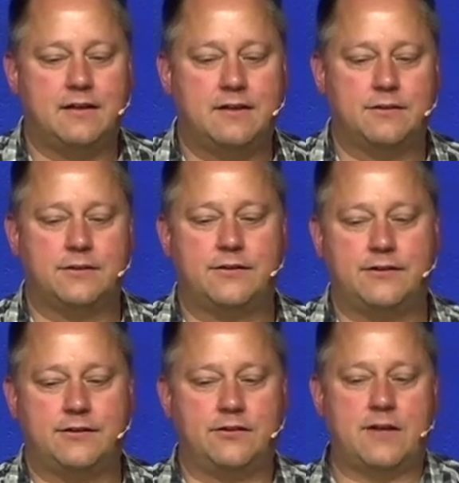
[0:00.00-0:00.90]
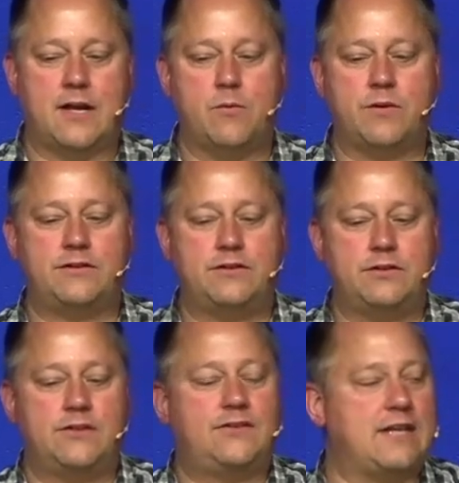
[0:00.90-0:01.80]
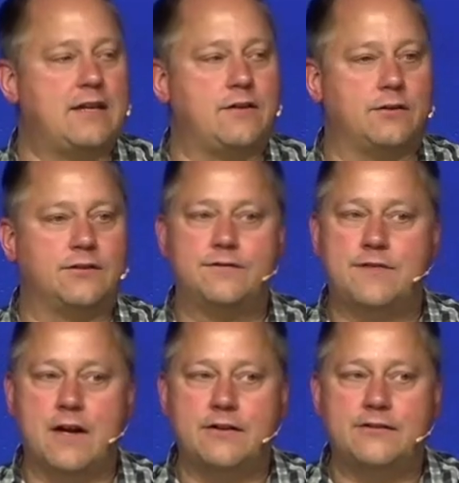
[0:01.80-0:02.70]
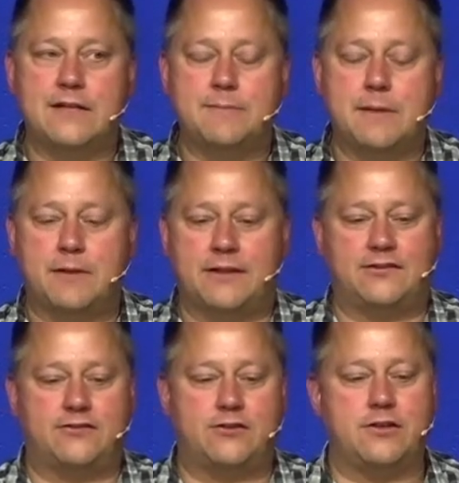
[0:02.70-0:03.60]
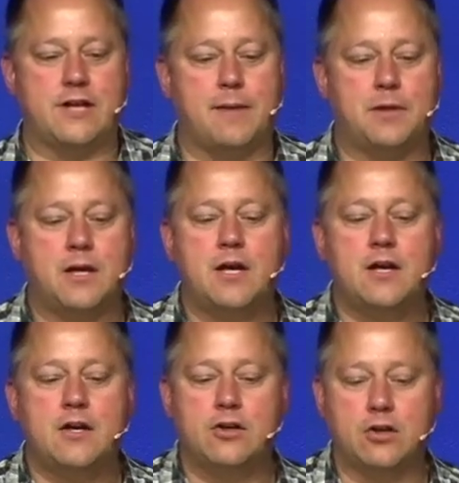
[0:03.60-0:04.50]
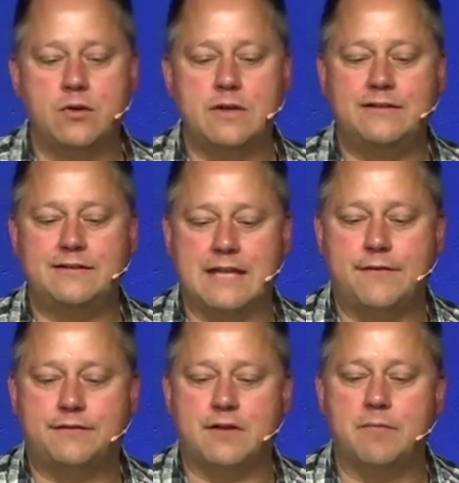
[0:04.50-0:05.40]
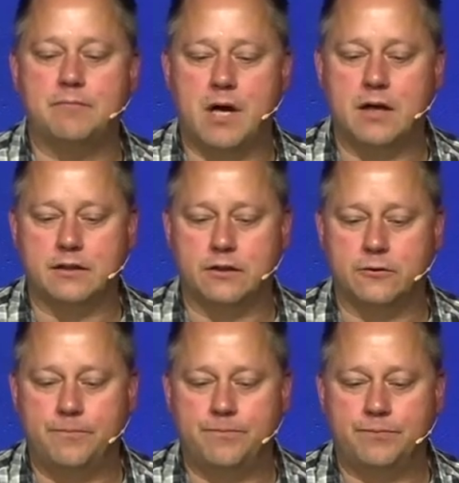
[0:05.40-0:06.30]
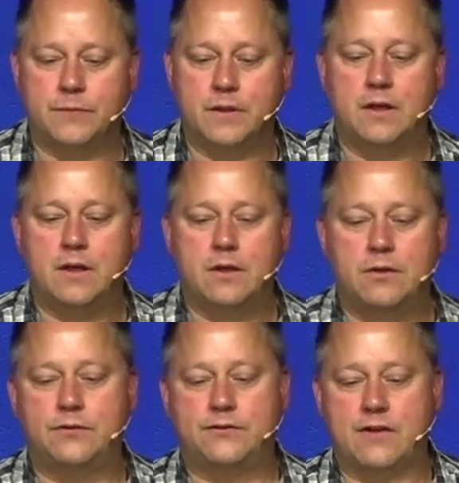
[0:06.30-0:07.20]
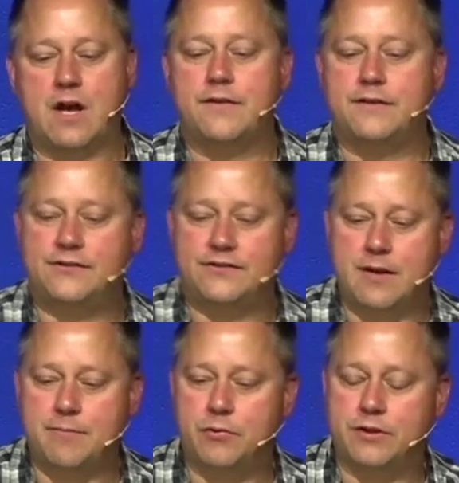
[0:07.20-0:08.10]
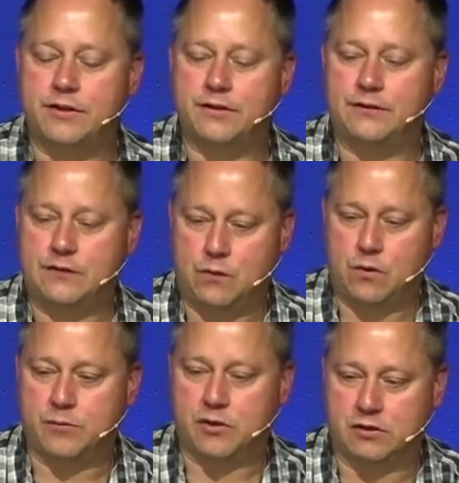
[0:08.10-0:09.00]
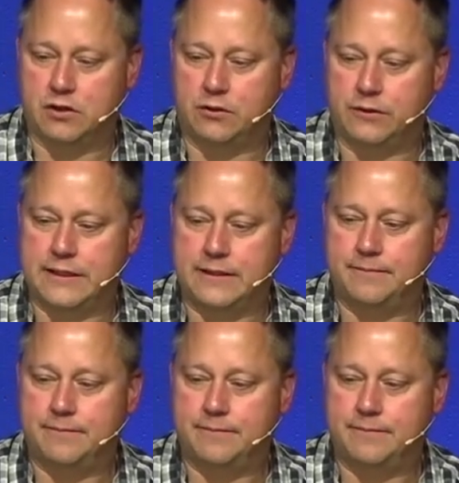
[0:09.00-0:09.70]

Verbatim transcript: Lord says, Here's that I want you to say to those very same people I stirred up, Who is left among you? who saw this temple in its former glory.